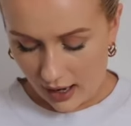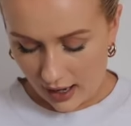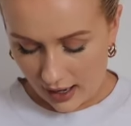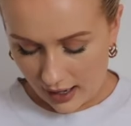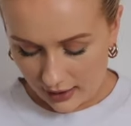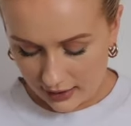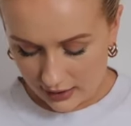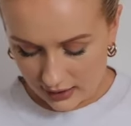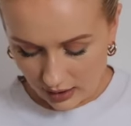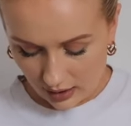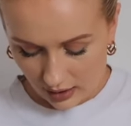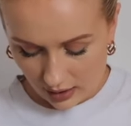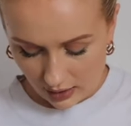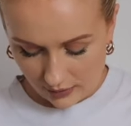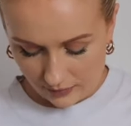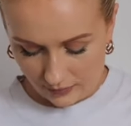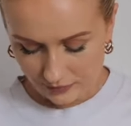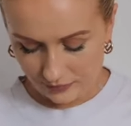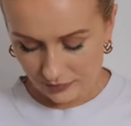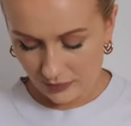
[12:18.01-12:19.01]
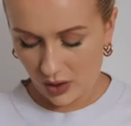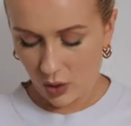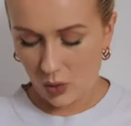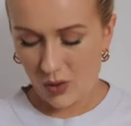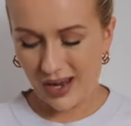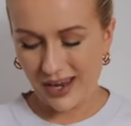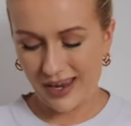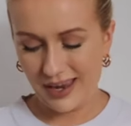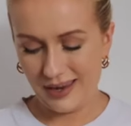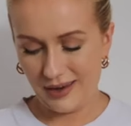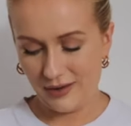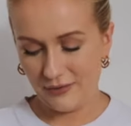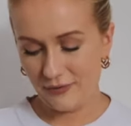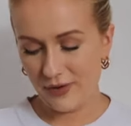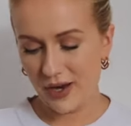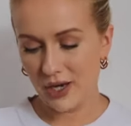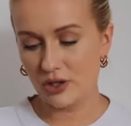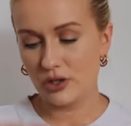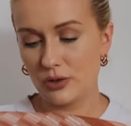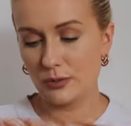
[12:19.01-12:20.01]
and um, quite a
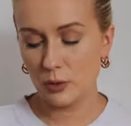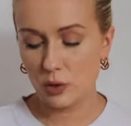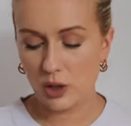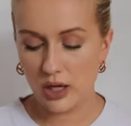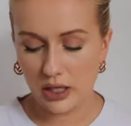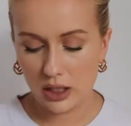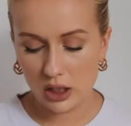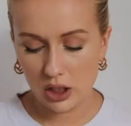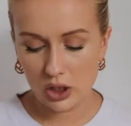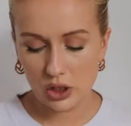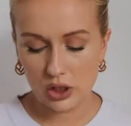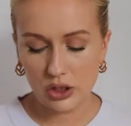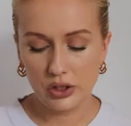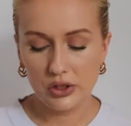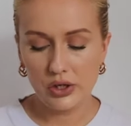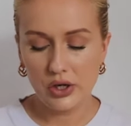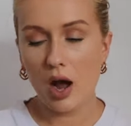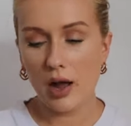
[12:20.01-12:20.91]
fashionable kind of look.